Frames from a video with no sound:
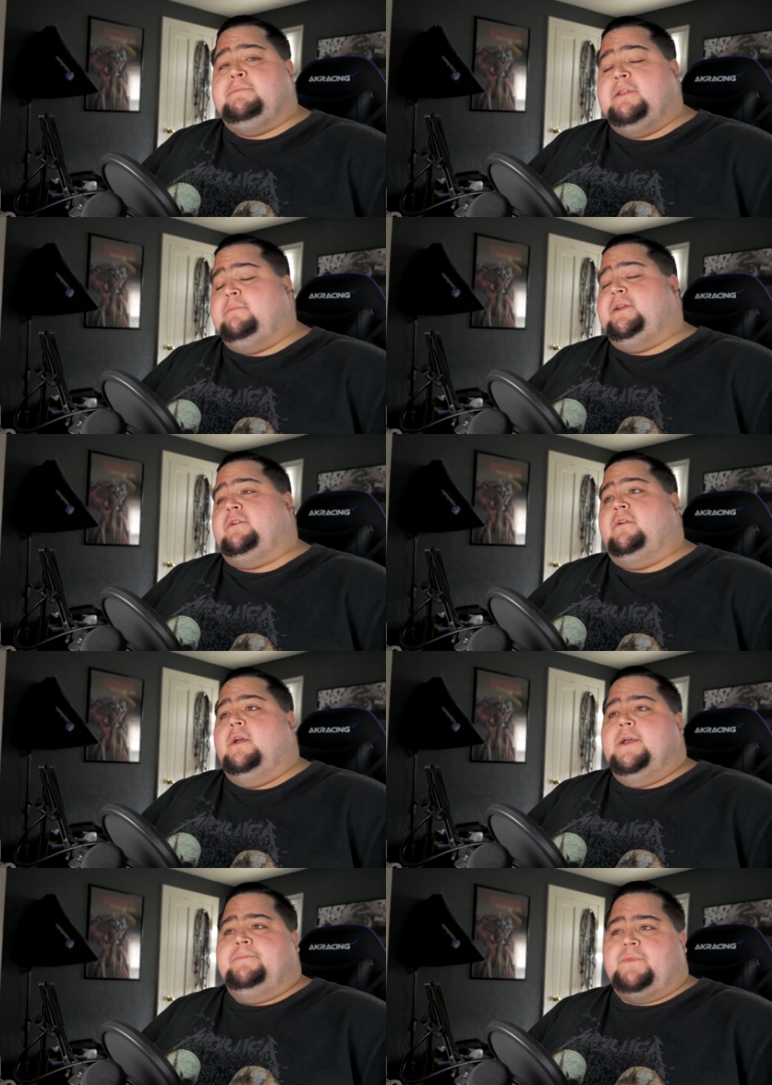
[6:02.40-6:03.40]
millimeter
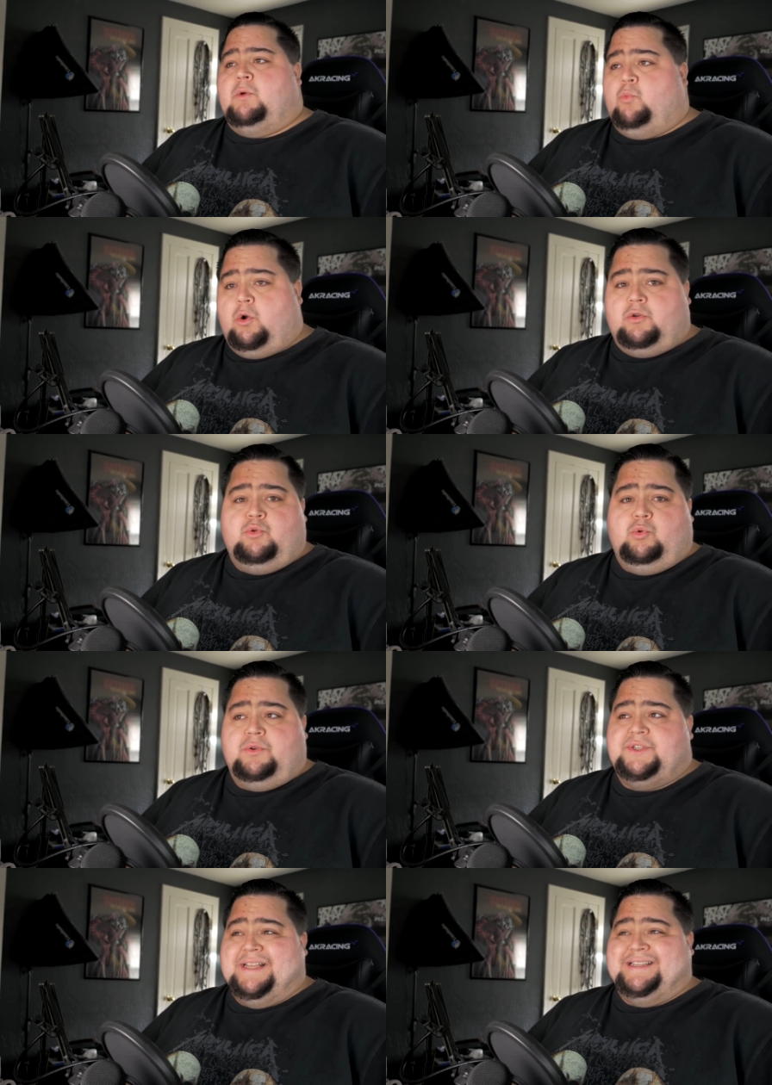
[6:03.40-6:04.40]
water
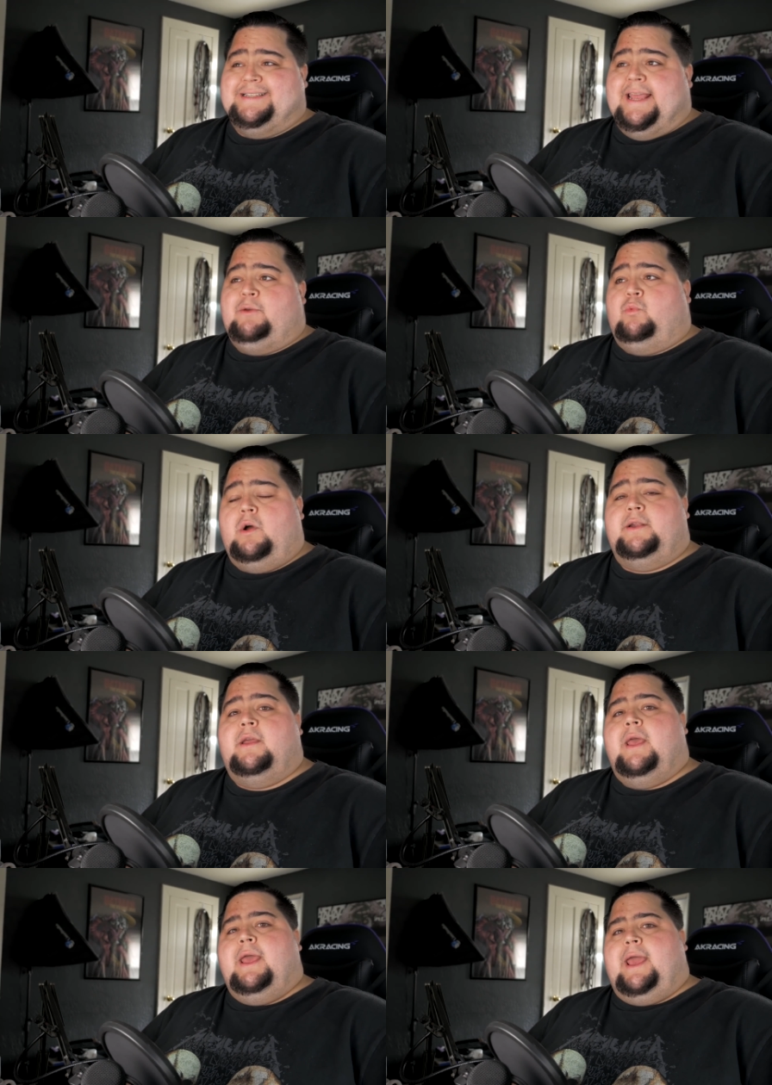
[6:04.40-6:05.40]
cooler since day one,
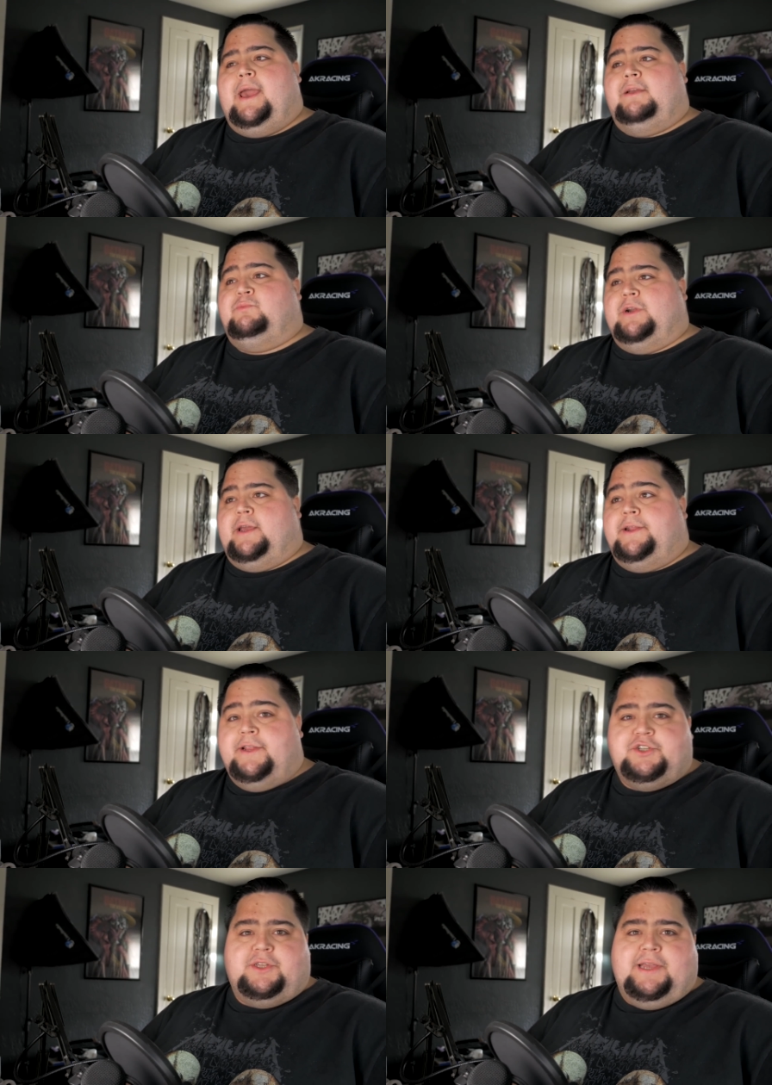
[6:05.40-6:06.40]
and when I
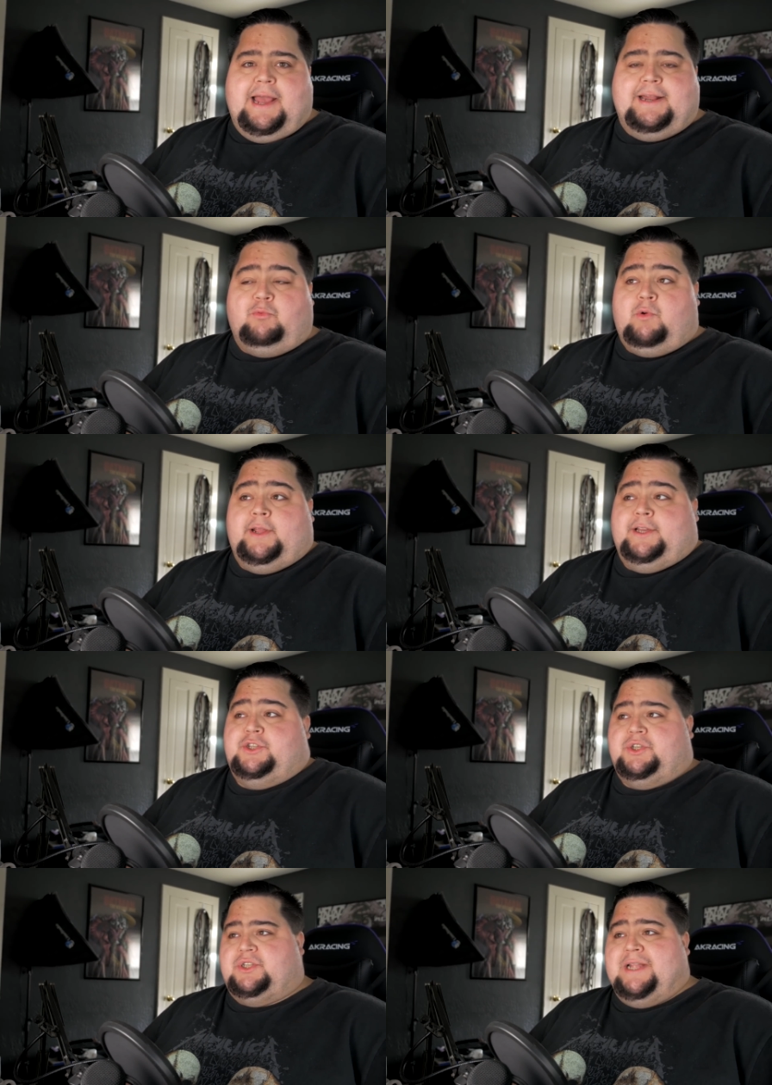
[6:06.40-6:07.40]
initially had it running at
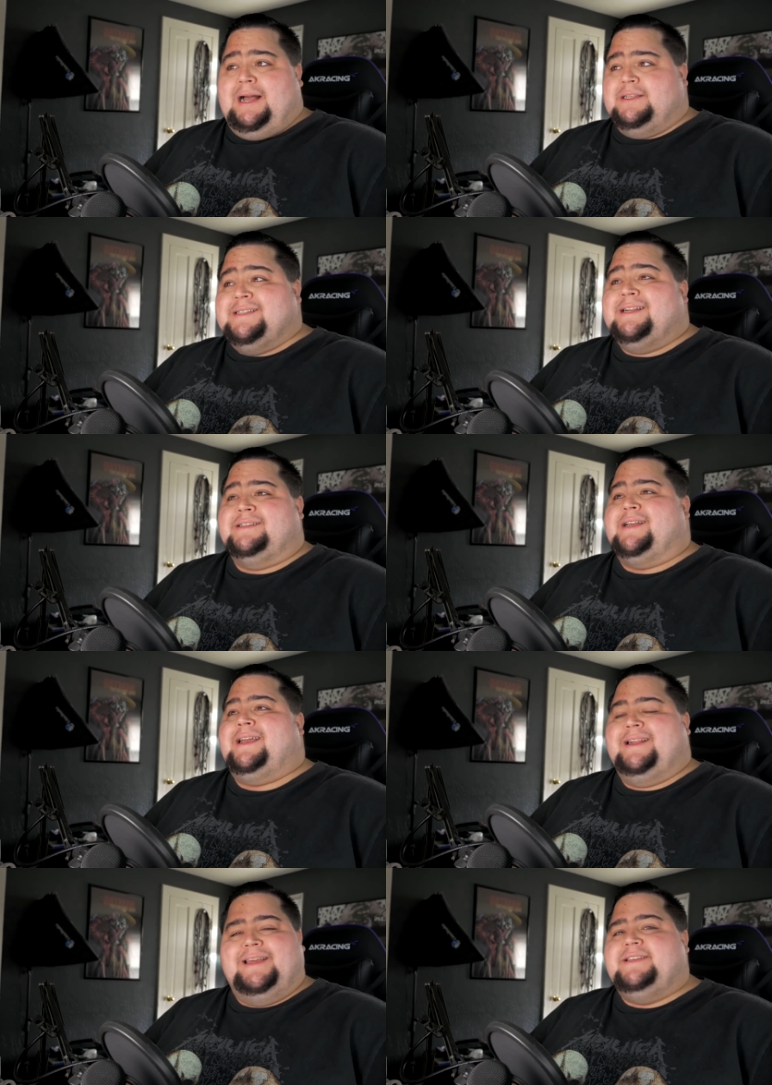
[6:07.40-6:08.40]
just stock settings, I
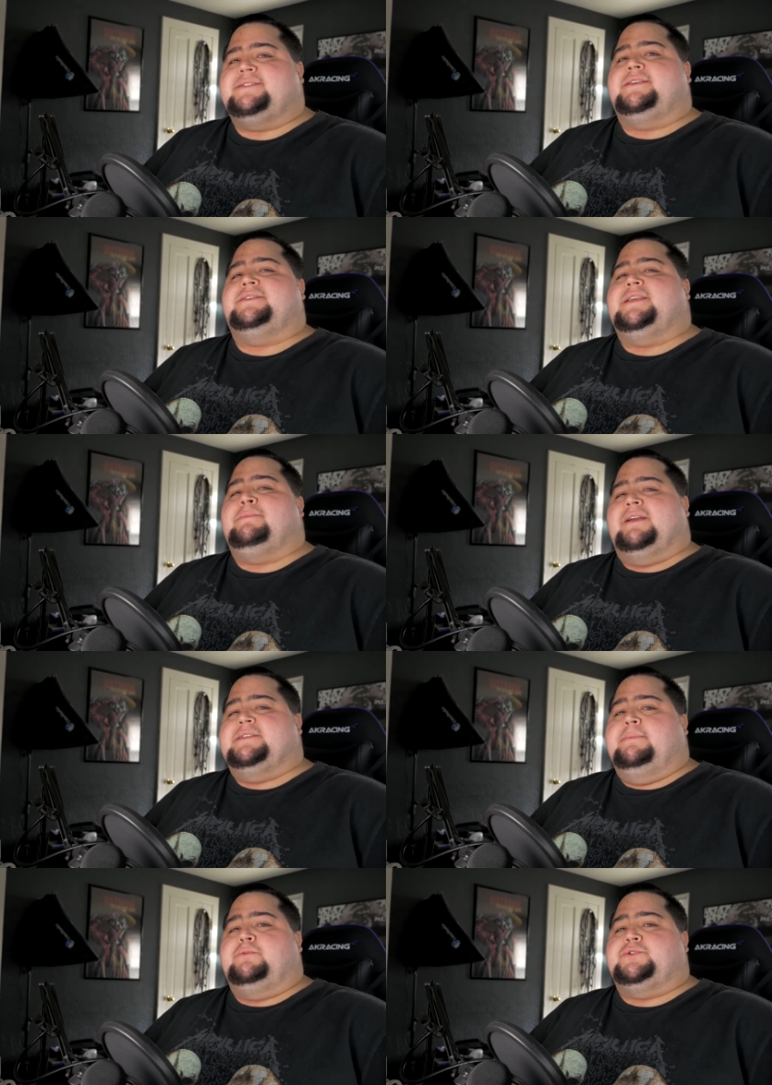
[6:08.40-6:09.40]
could easily see my
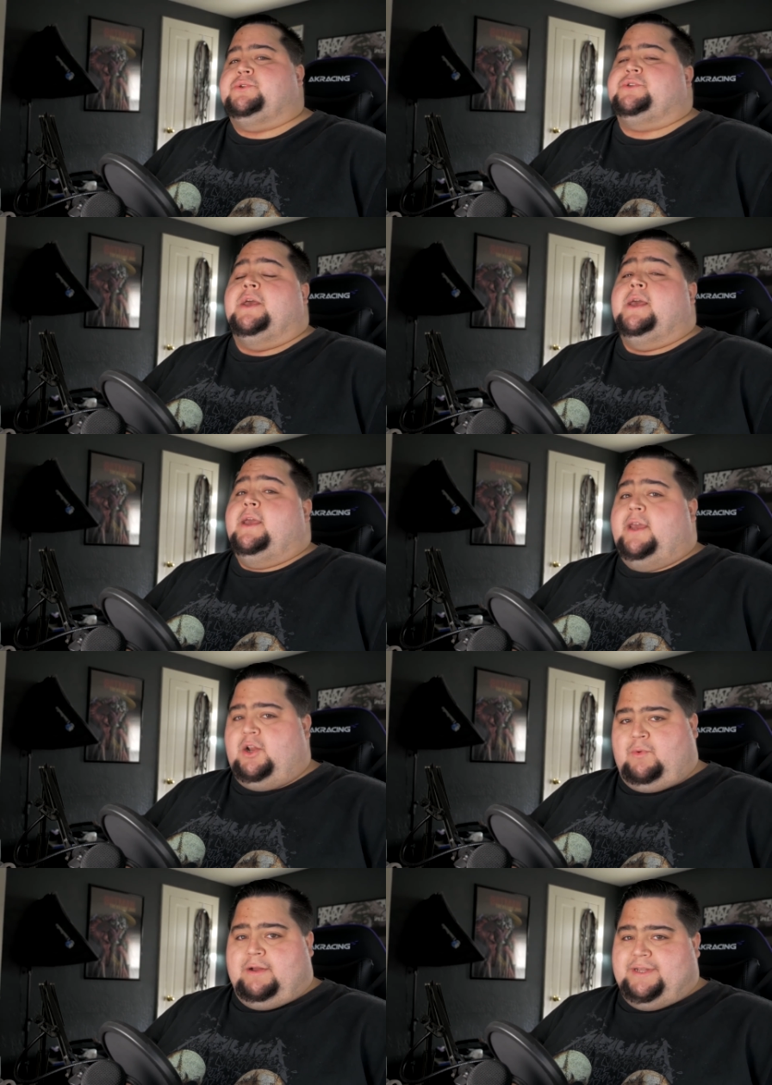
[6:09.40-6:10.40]
temperatures hit
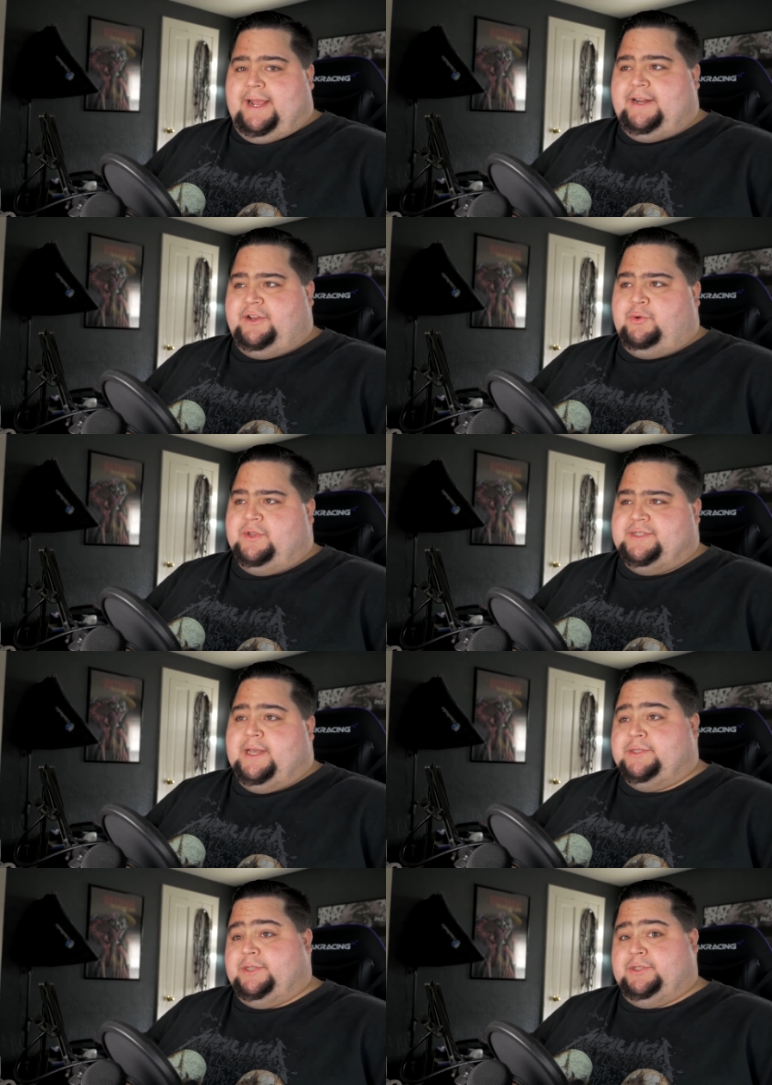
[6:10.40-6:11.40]
around 80 degrees
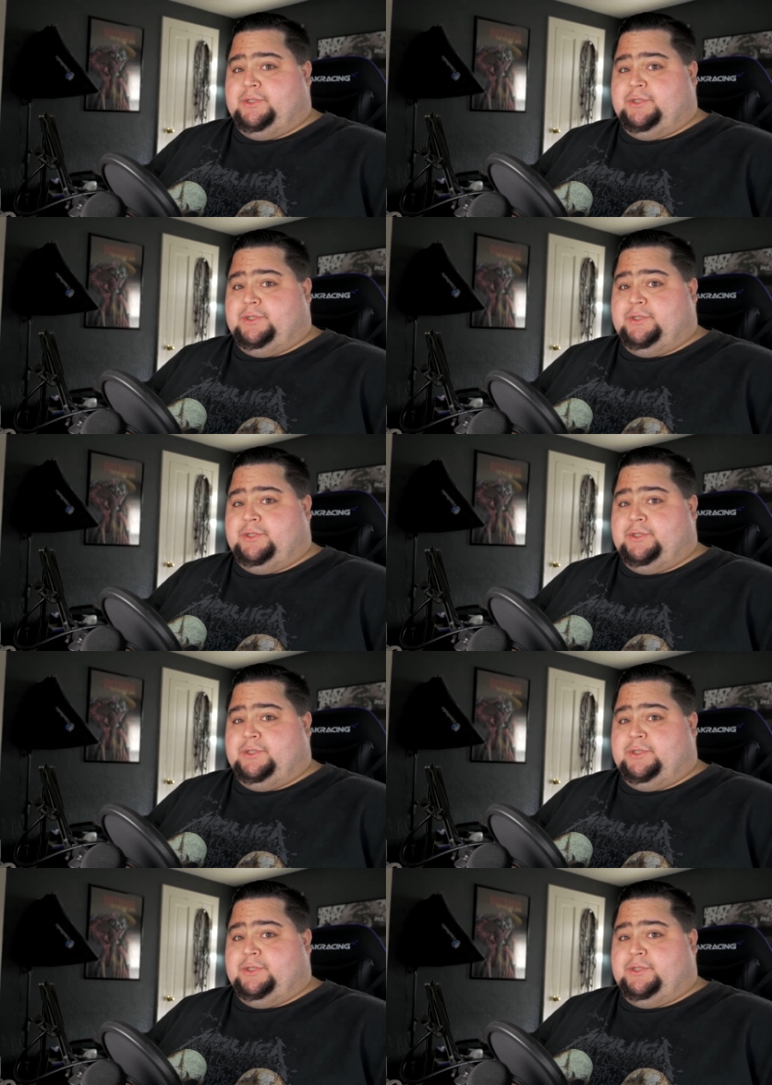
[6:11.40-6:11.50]
Celsius.